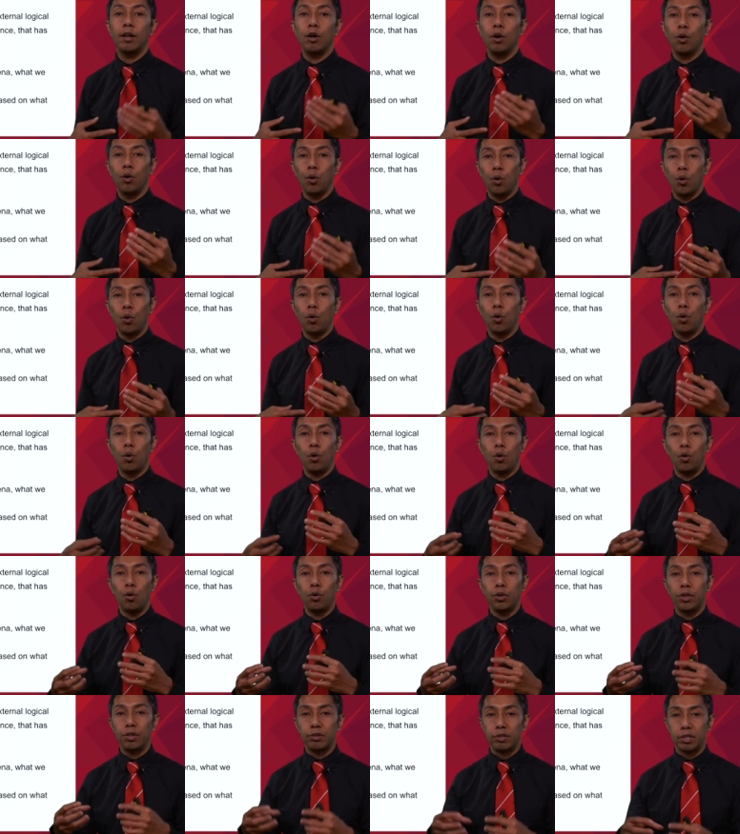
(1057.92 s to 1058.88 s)
all
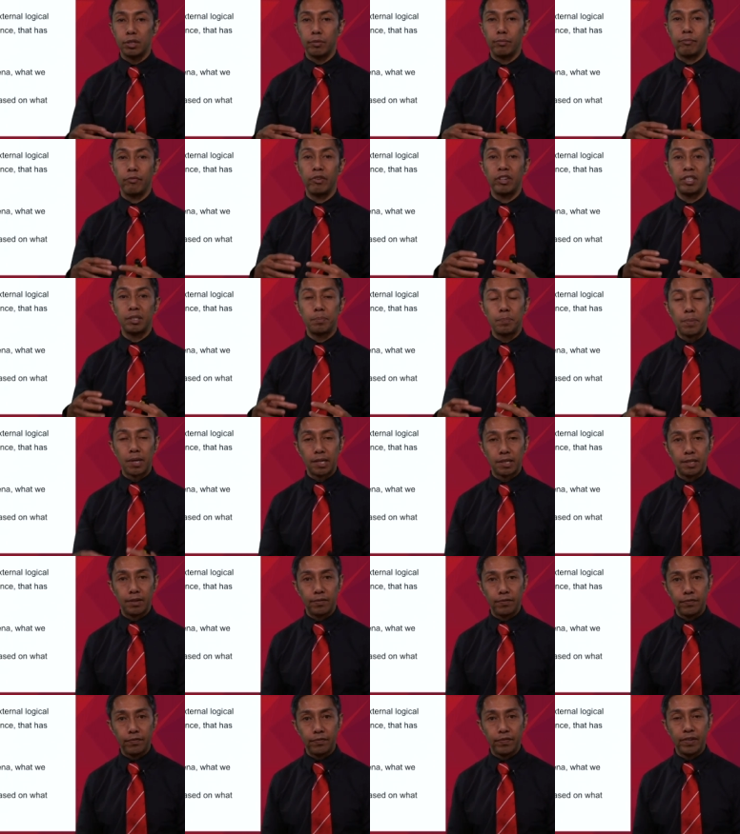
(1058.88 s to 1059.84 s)
the
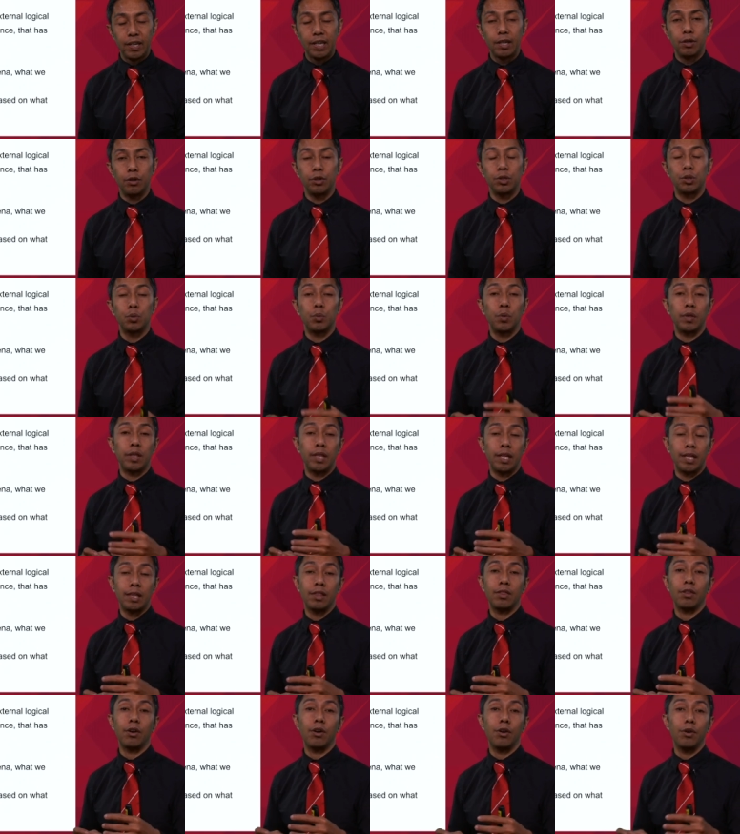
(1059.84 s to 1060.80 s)
respective fields
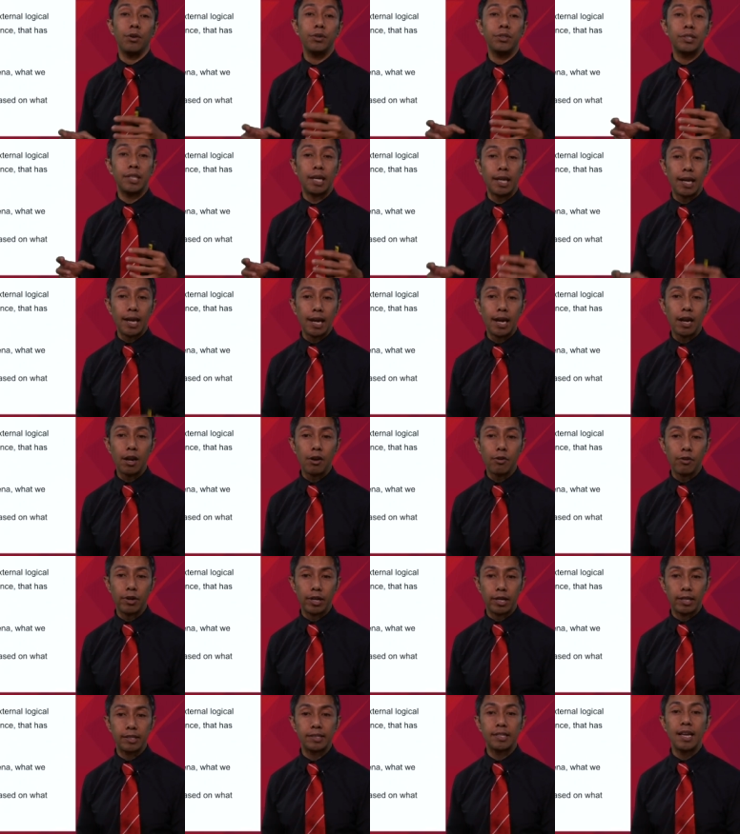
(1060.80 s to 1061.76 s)
within those
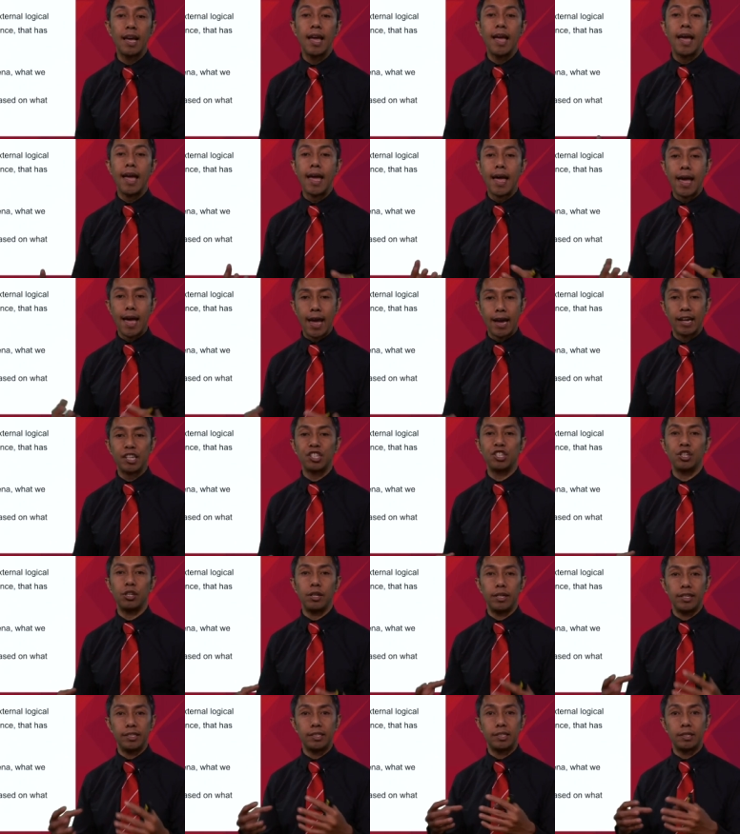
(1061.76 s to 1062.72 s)
areas
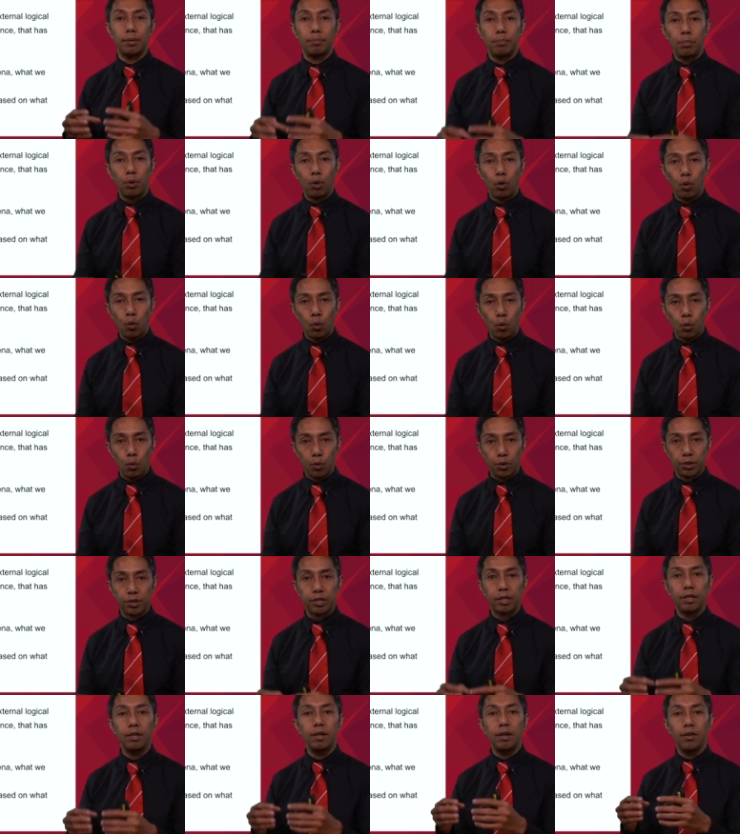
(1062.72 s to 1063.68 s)
actually support
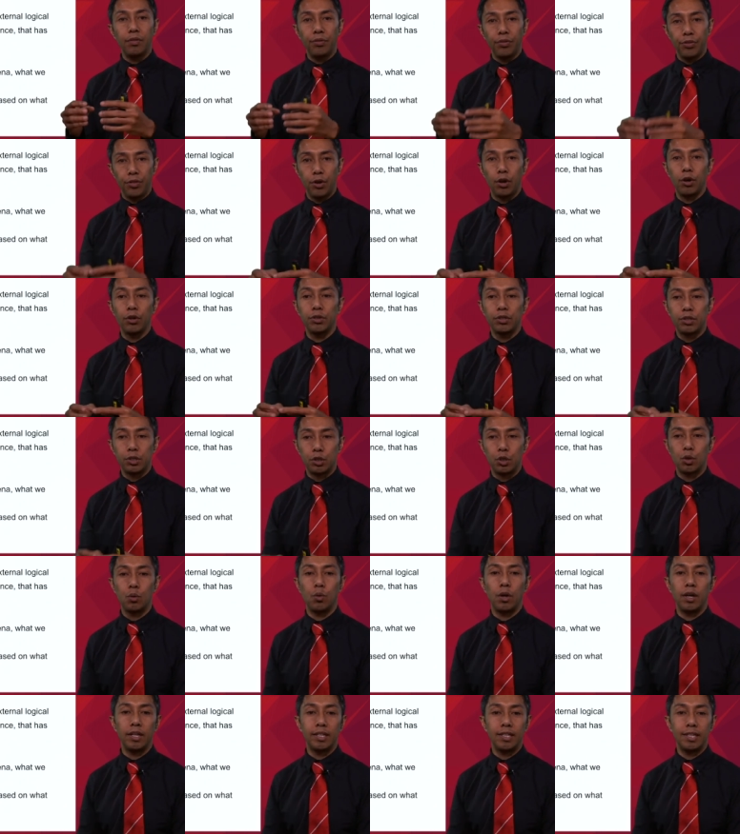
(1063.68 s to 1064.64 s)
those two
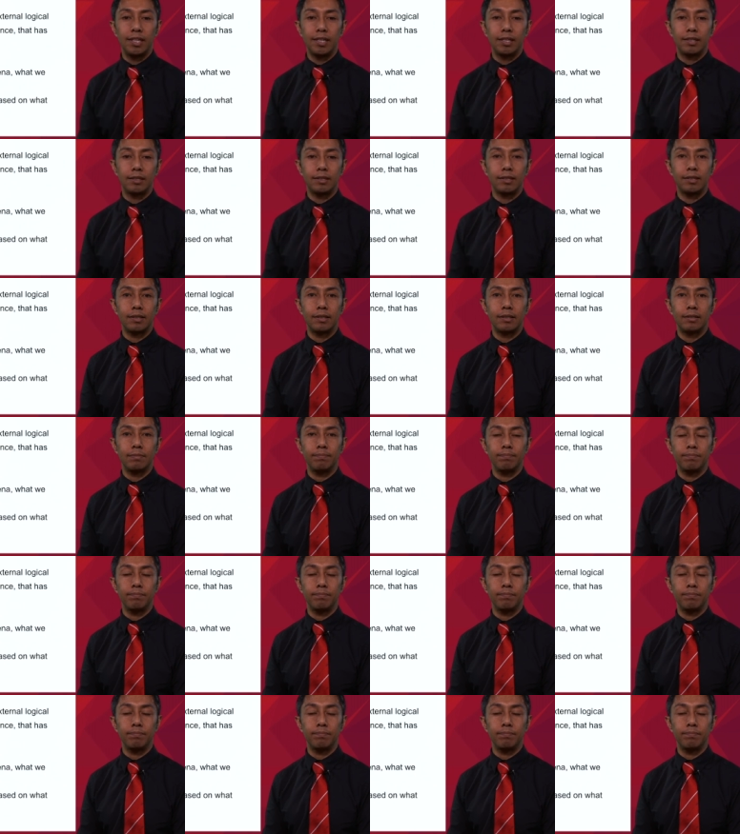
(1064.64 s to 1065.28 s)
ideas.